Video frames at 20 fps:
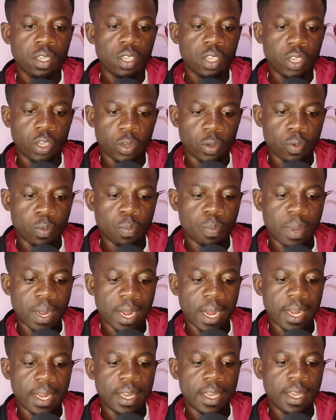you
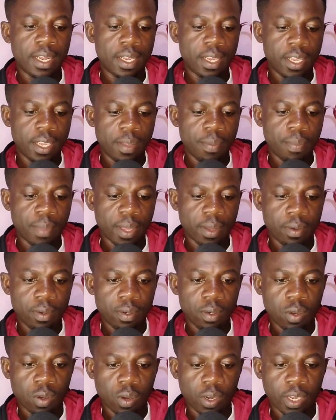by email.
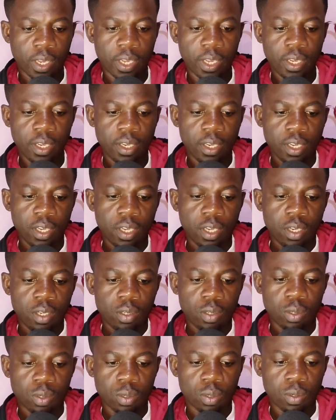Okay,
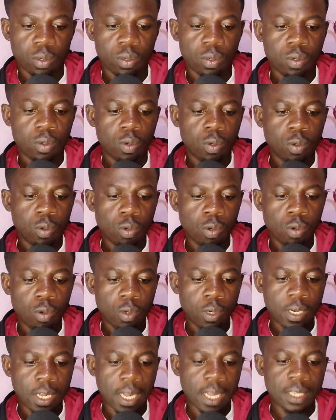so
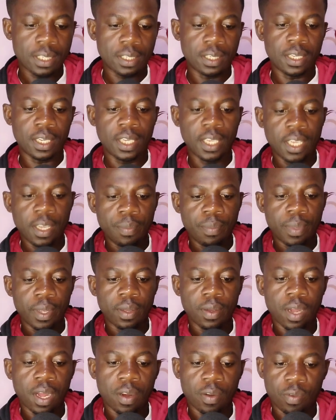who does the
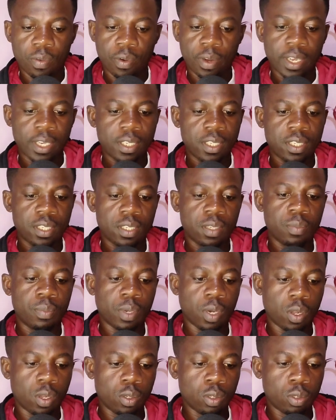email address
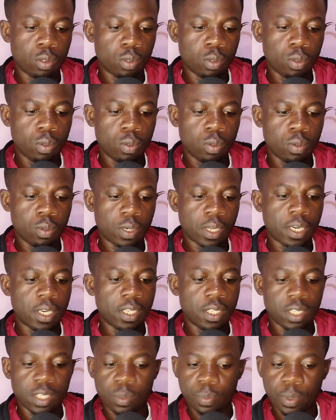belongs to? That
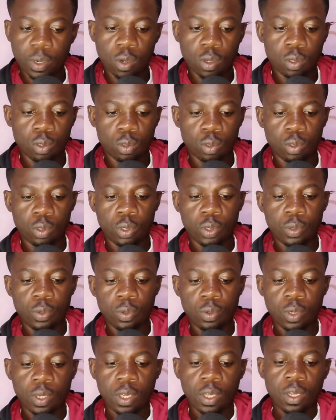is, it belongs to
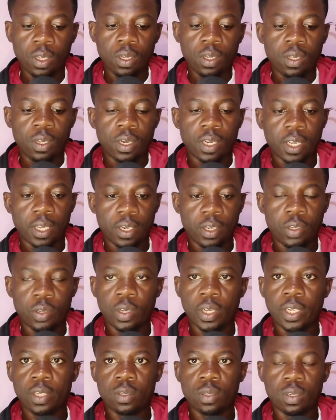you. Then you
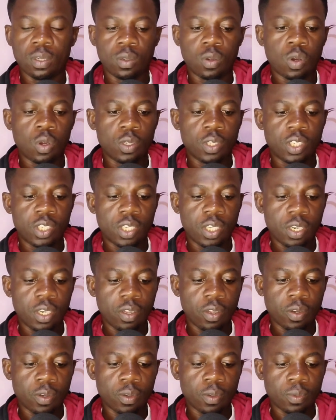hit on
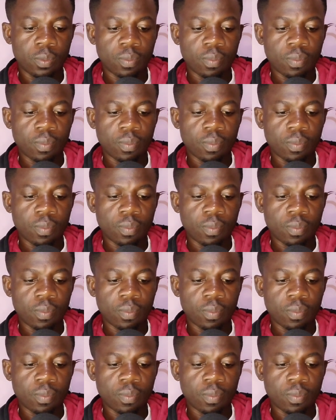continue